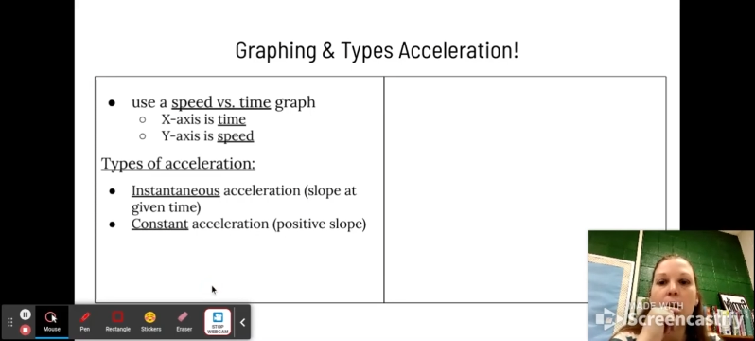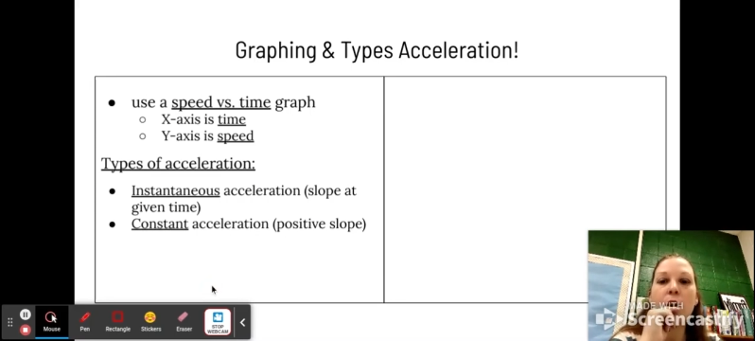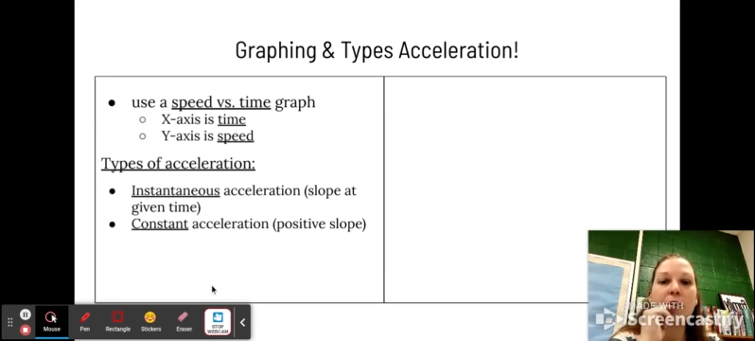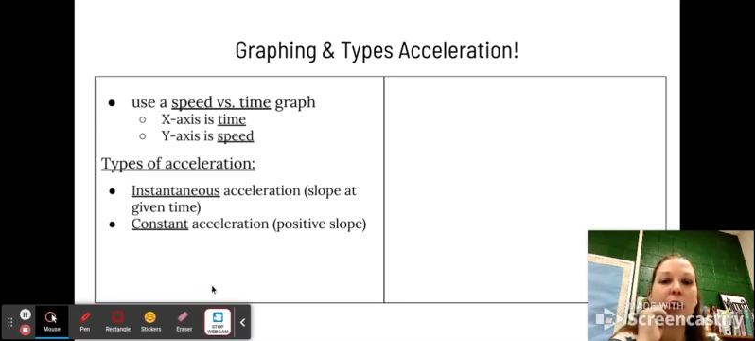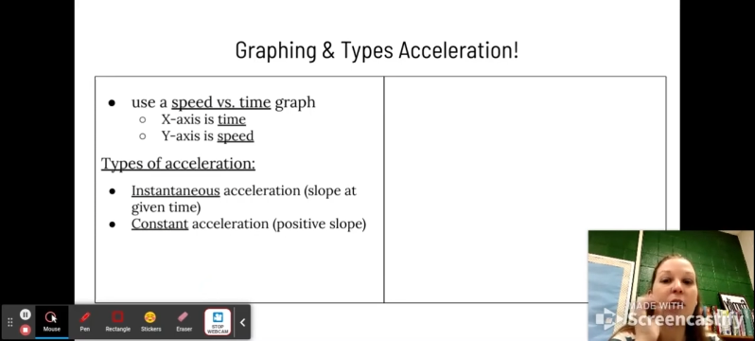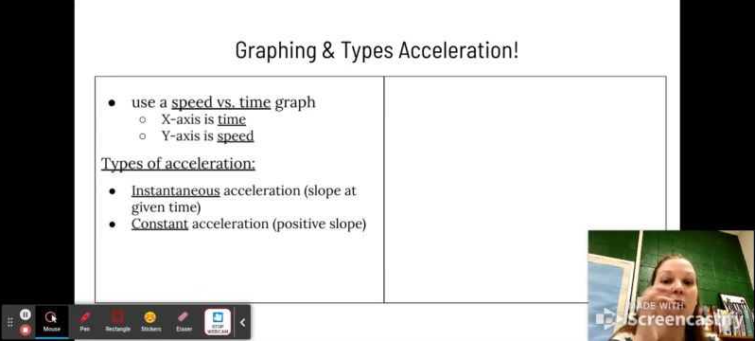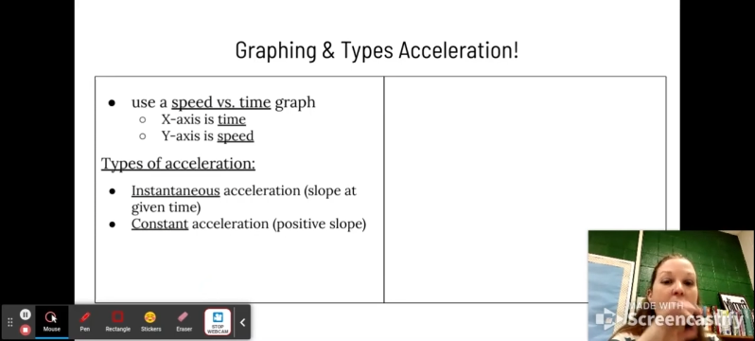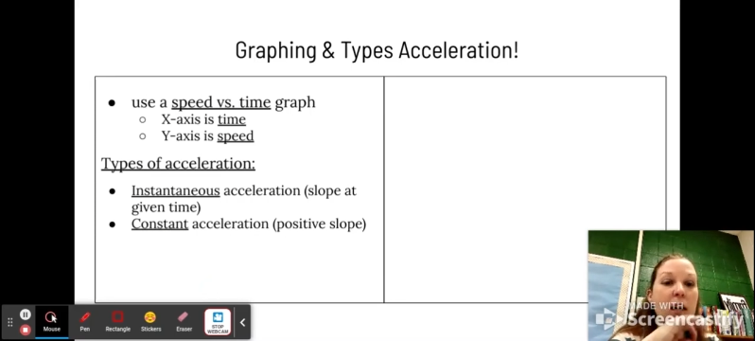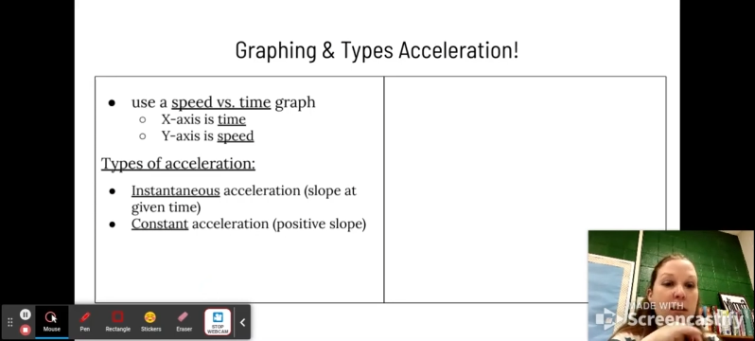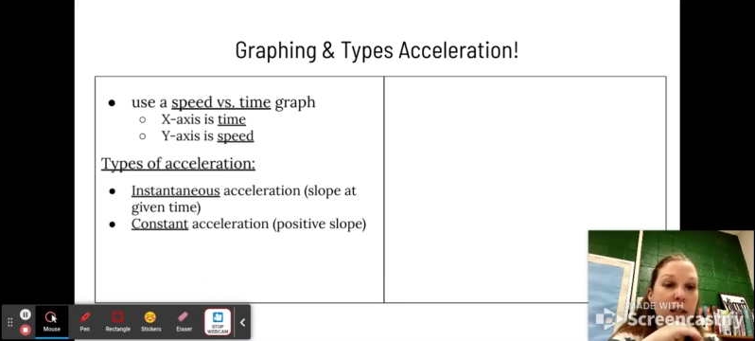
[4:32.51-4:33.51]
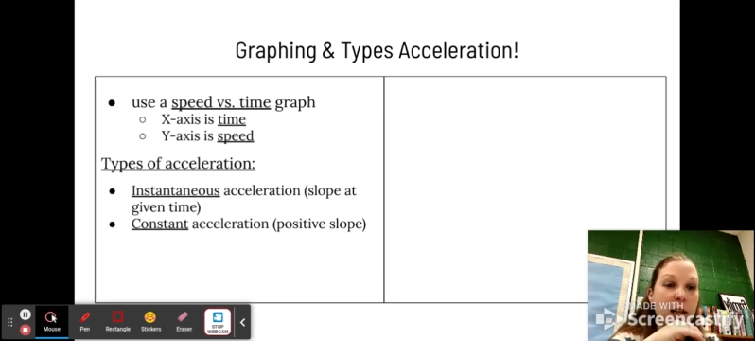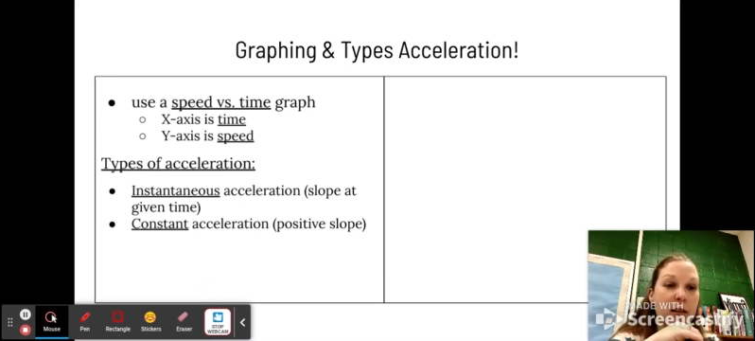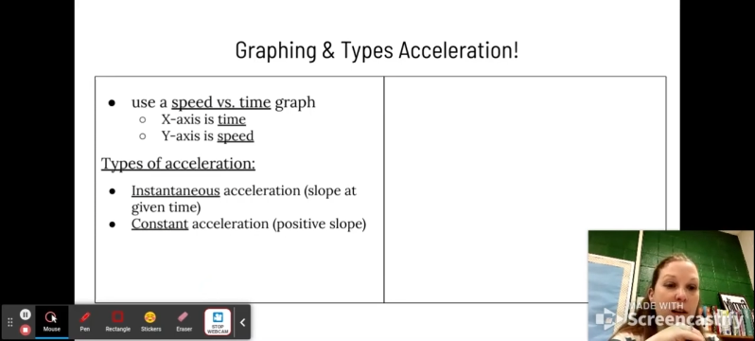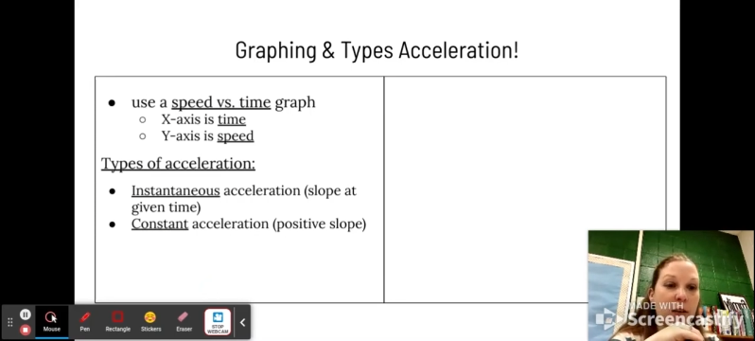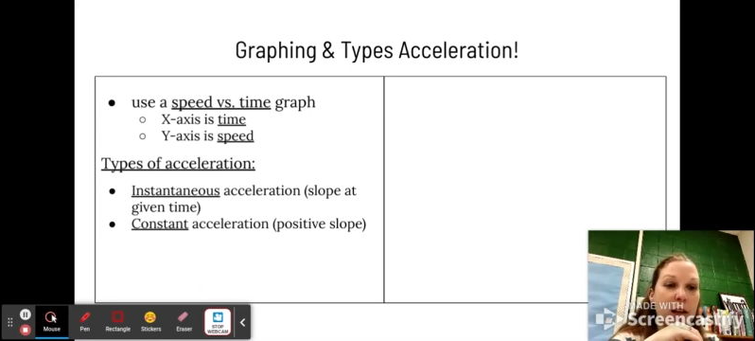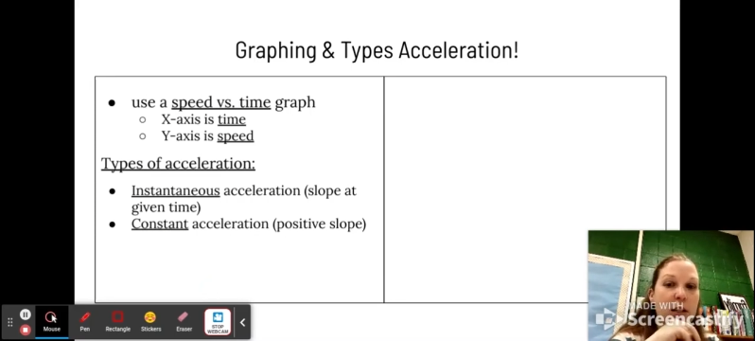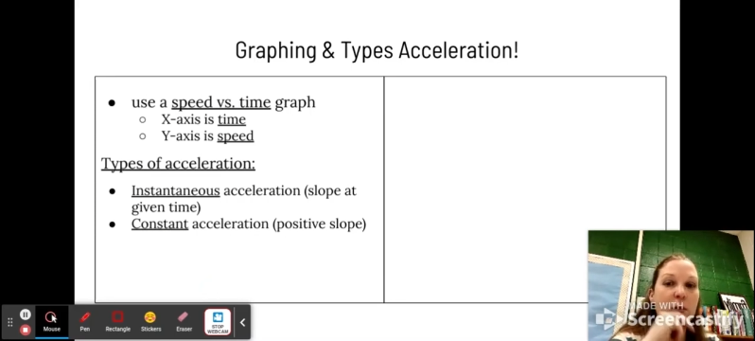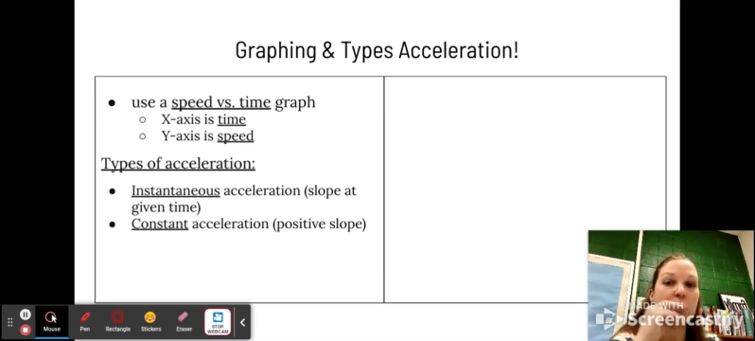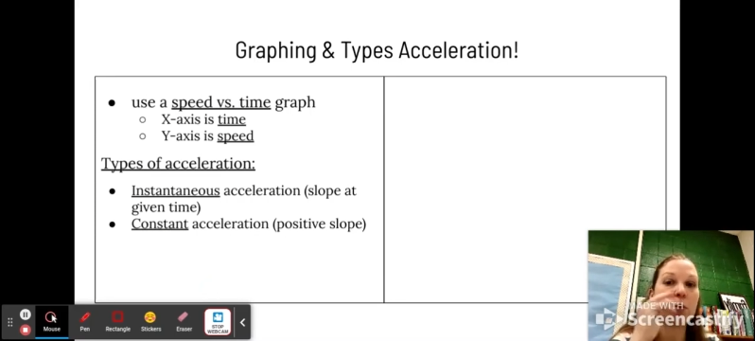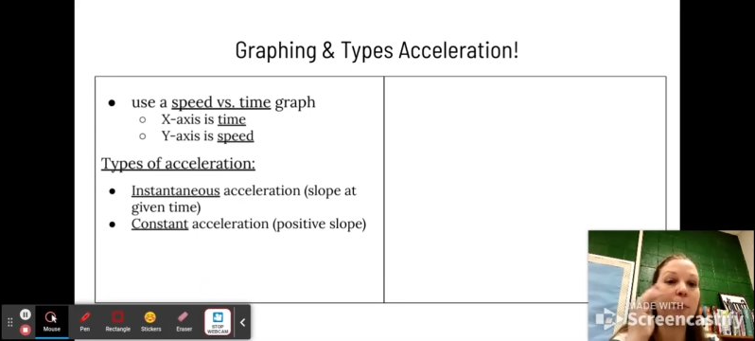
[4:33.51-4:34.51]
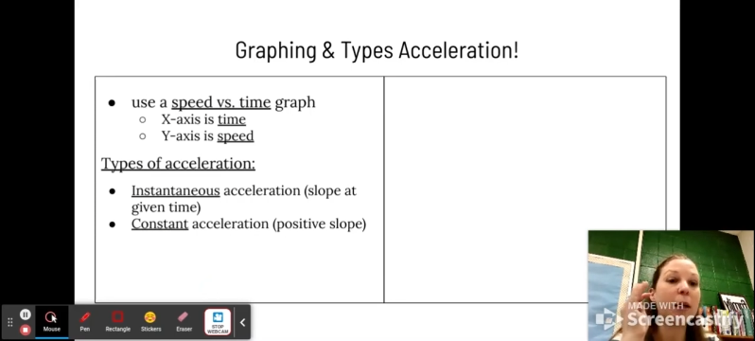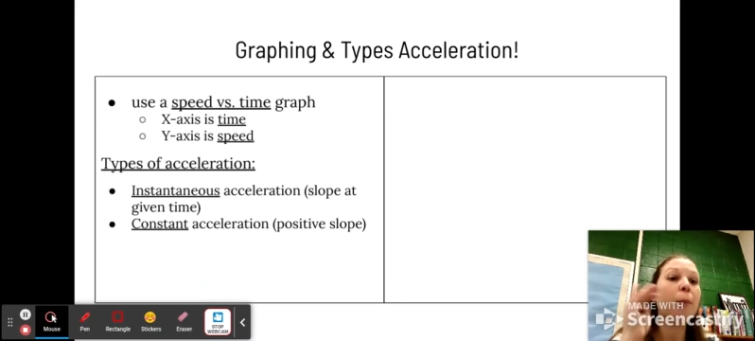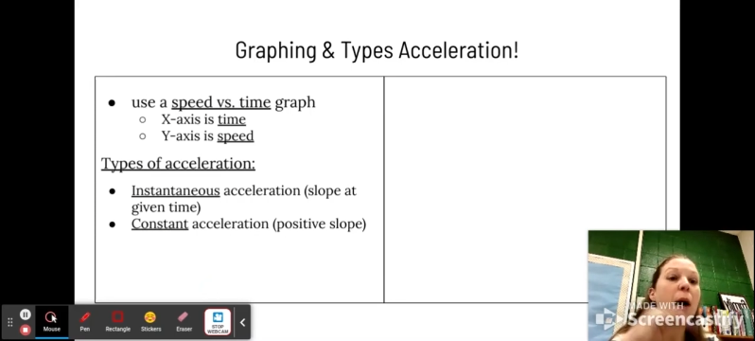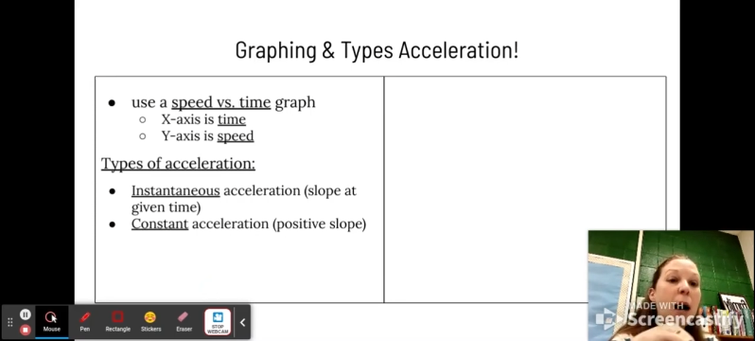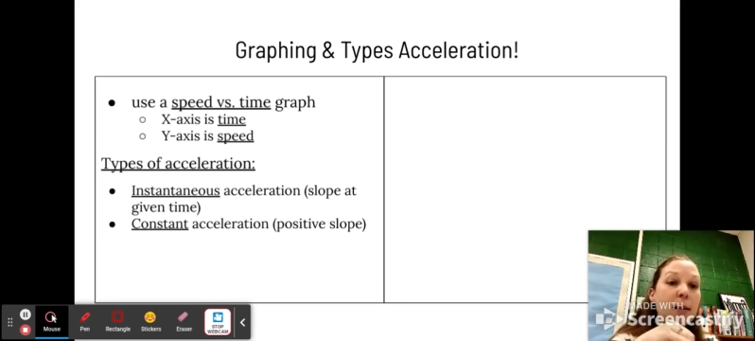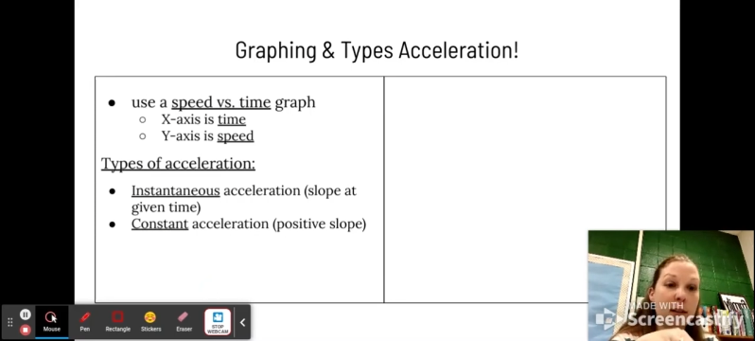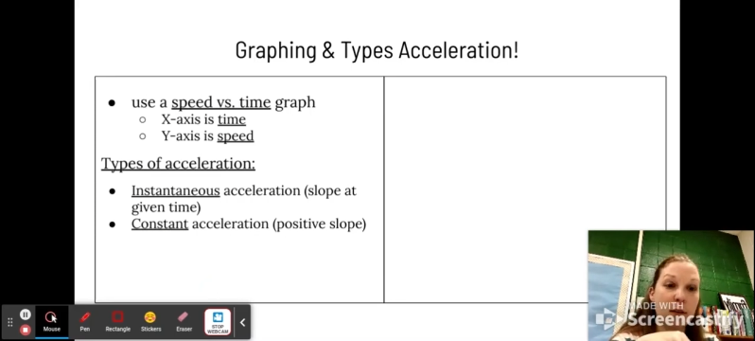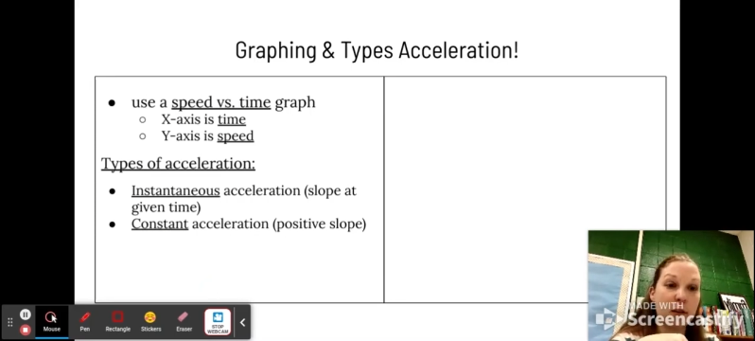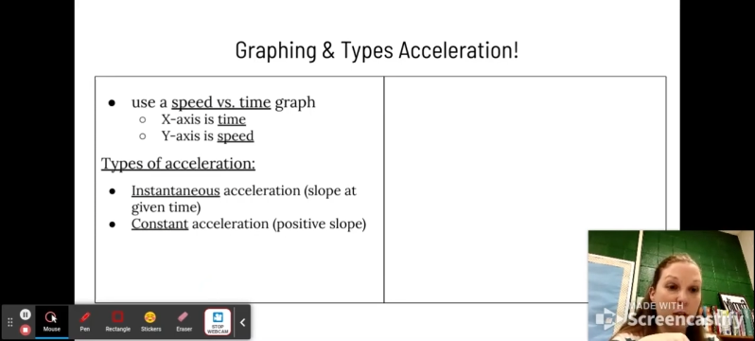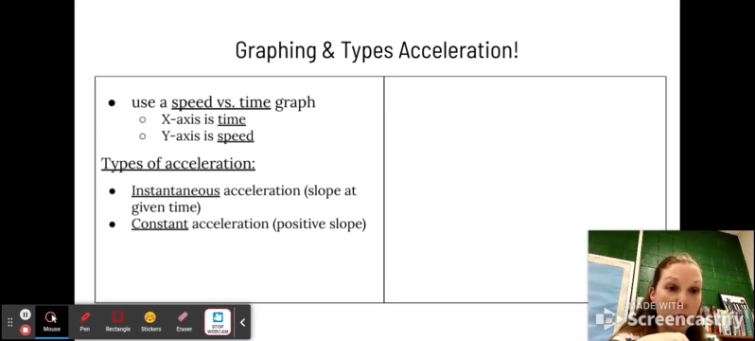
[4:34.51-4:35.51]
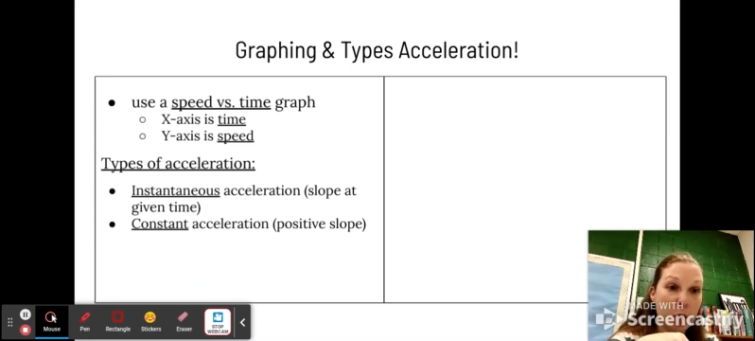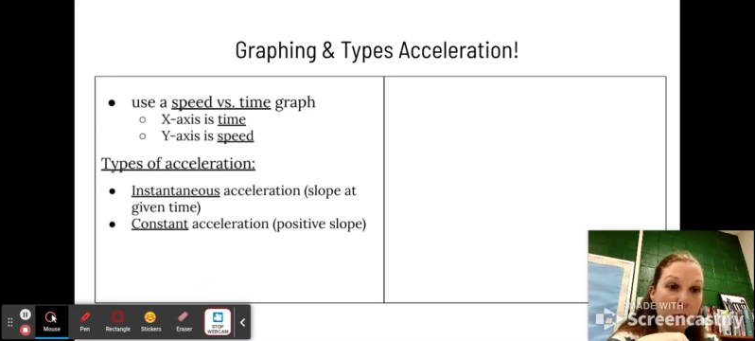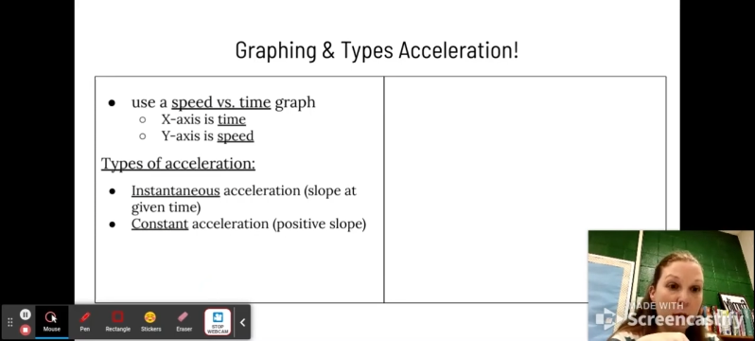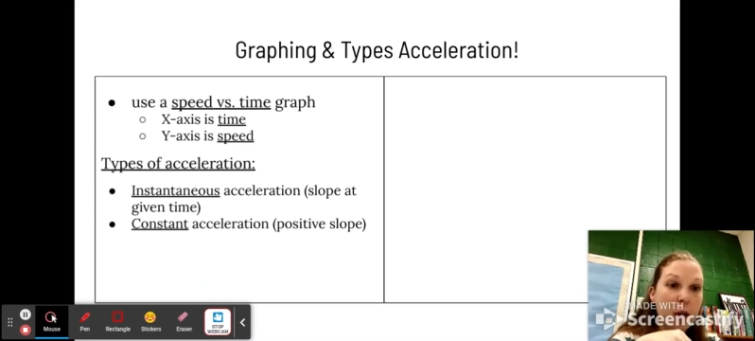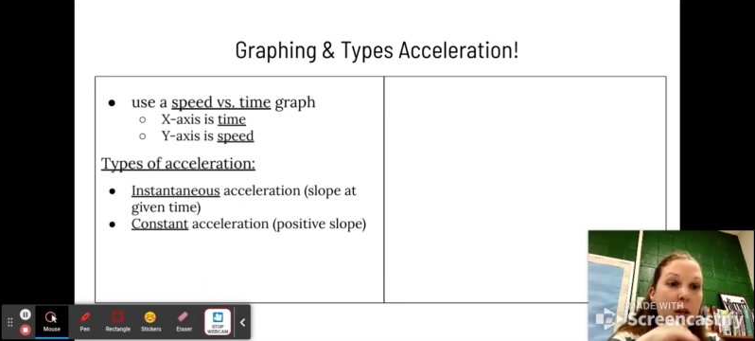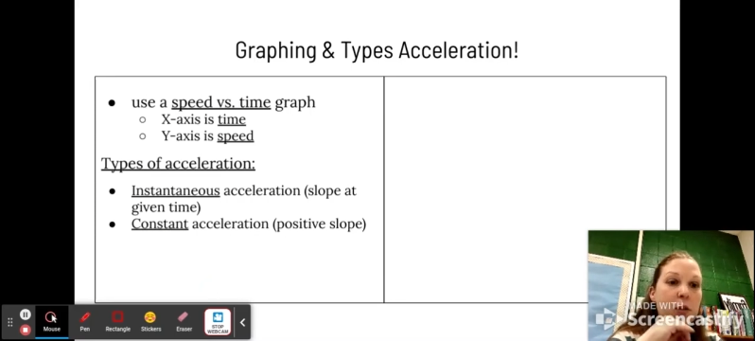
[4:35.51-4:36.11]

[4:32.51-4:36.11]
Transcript: You also have a constant acceleration, which would be a positive slope.